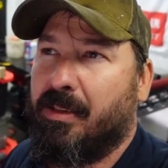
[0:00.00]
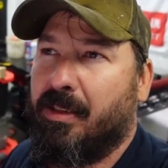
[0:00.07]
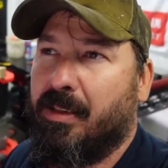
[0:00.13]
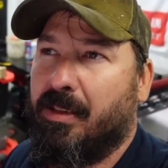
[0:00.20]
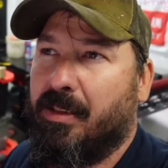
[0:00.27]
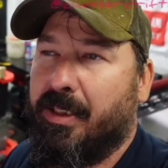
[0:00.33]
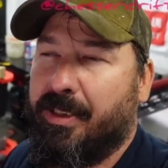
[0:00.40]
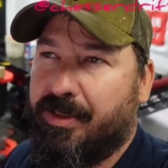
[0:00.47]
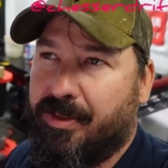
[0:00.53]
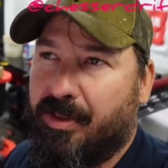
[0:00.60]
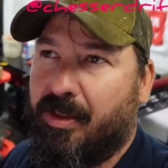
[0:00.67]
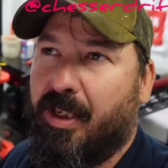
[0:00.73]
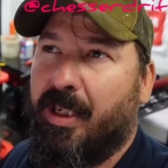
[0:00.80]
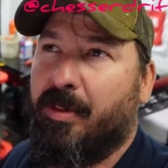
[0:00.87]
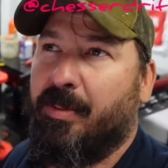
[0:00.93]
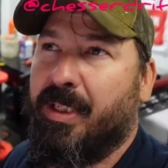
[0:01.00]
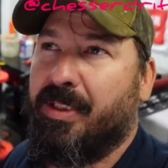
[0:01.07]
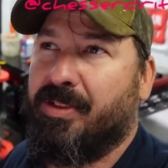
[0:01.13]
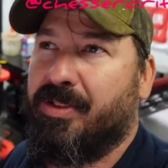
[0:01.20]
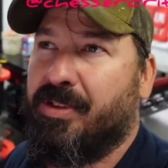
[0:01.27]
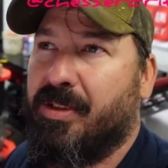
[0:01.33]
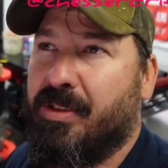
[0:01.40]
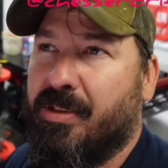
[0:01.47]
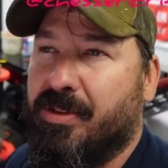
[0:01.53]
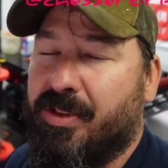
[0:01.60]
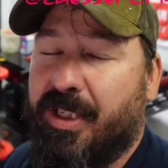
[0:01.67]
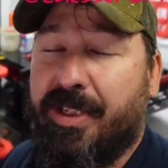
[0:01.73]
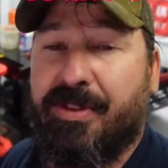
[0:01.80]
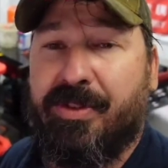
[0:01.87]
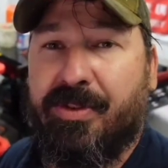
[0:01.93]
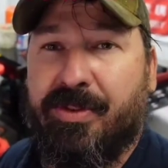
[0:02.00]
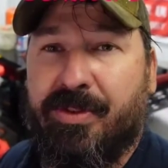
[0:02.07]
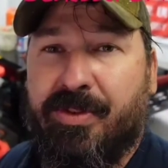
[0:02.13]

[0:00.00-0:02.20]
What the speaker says: Instagram, it's Chesser